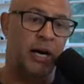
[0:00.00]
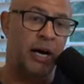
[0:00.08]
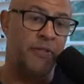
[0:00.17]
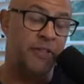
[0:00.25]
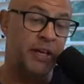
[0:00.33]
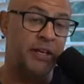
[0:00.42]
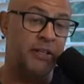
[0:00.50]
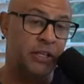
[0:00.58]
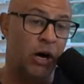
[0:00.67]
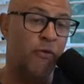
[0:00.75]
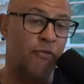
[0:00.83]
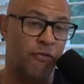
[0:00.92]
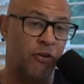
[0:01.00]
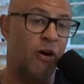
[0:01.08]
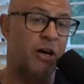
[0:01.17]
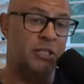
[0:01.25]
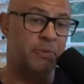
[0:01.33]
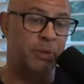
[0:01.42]
And then they'll
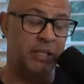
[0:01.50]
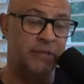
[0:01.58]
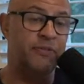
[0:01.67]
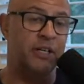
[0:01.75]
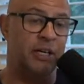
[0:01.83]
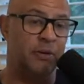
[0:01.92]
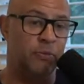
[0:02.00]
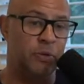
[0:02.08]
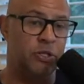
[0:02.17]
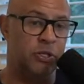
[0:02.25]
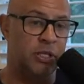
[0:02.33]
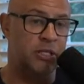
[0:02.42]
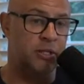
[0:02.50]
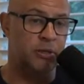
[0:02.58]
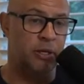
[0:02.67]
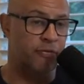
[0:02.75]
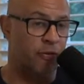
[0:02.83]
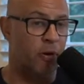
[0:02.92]
fly to Bolivia, which
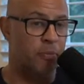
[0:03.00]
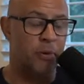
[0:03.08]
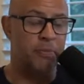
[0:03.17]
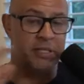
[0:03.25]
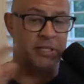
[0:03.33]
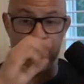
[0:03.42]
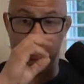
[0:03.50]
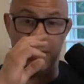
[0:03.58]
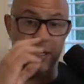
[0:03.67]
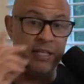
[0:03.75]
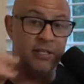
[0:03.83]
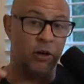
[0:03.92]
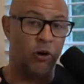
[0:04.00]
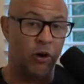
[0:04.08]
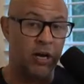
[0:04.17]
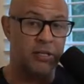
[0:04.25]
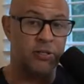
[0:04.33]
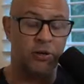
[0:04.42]
is, if I'm not mistaken, it is the
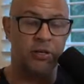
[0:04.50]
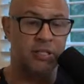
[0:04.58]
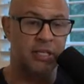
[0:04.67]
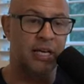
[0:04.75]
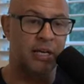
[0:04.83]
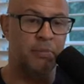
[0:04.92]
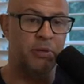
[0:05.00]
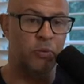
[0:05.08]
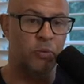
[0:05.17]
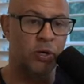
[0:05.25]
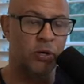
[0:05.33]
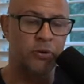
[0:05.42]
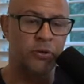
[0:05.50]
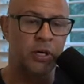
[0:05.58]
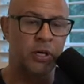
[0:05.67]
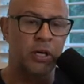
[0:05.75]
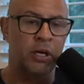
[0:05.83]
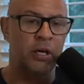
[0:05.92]
highest soccer stadium in the world.
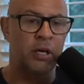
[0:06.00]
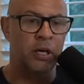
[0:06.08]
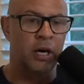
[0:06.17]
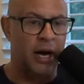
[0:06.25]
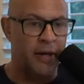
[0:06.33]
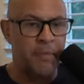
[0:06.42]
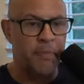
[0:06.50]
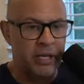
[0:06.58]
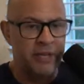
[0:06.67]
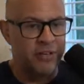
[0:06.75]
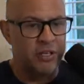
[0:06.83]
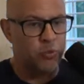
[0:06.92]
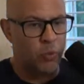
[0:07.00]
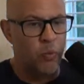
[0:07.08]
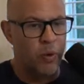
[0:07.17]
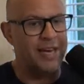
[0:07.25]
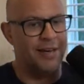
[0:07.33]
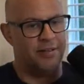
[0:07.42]
And the Bolivians will
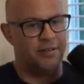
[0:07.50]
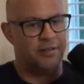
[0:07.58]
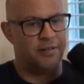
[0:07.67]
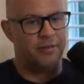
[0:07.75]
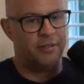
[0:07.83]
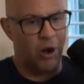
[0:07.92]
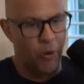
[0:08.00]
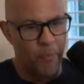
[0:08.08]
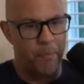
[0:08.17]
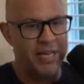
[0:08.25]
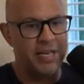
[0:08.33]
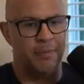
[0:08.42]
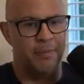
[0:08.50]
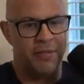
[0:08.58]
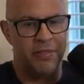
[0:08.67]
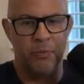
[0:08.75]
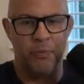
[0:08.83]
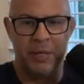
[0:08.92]
win. They'll beat them,
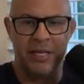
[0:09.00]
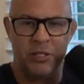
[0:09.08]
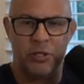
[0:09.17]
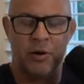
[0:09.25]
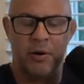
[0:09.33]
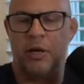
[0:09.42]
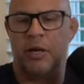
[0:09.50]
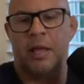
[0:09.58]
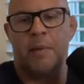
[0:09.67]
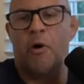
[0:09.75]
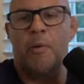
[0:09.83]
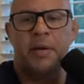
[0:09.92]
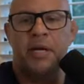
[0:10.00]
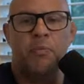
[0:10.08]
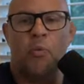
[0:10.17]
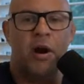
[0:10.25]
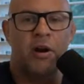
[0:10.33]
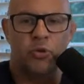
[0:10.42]
and there'll be like they might beat
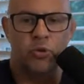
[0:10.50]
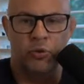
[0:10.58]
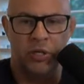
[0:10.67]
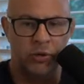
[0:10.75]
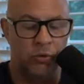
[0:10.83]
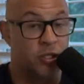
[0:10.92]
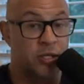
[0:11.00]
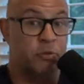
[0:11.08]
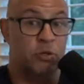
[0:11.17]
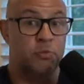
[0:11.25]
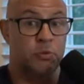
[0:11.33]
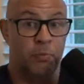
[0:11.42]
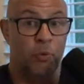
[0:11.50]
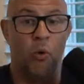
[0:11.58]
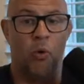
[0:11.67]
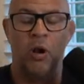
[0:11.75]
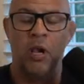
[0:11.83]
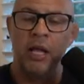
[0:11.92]
them 1 or 2-0, or sometimes more.